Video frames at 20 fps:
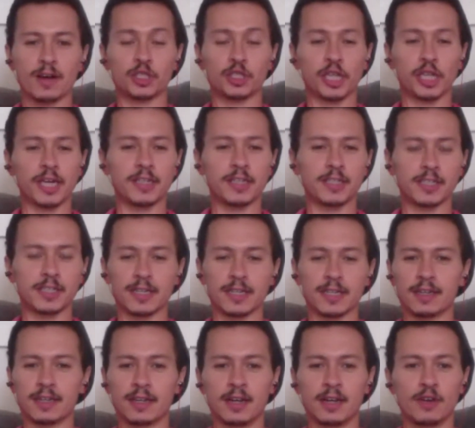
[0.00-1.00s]

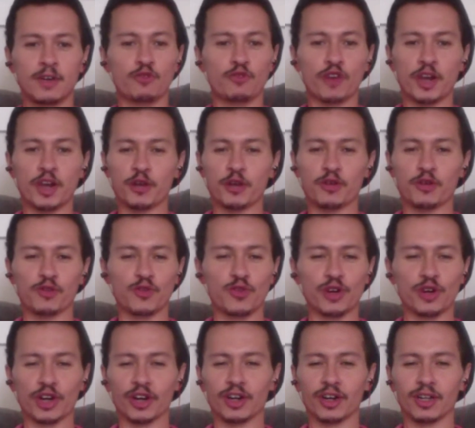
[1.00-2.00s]
Jason, Freddy
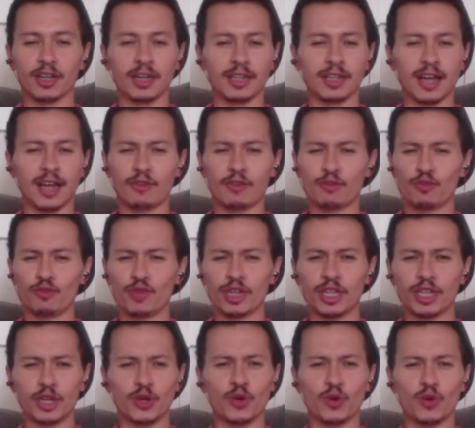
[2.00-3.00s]
Krueger, a lot of
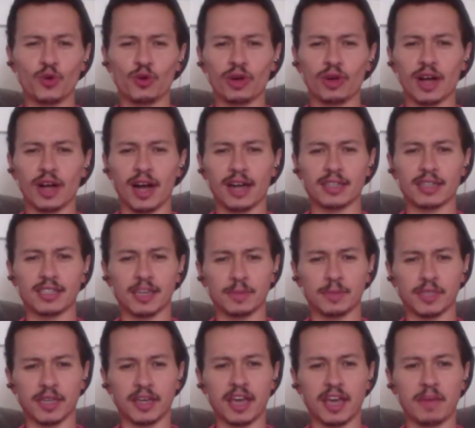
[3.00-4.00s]
really cool
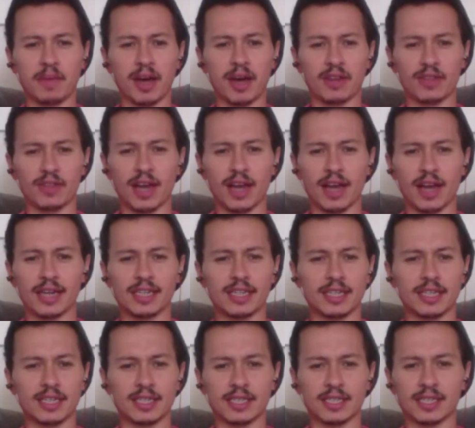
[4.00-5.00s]
concepts that came out in the
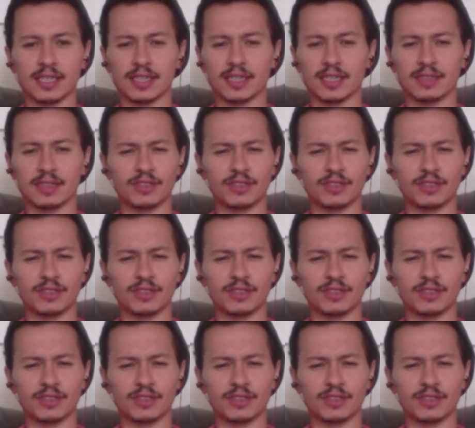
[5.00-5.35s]
90s.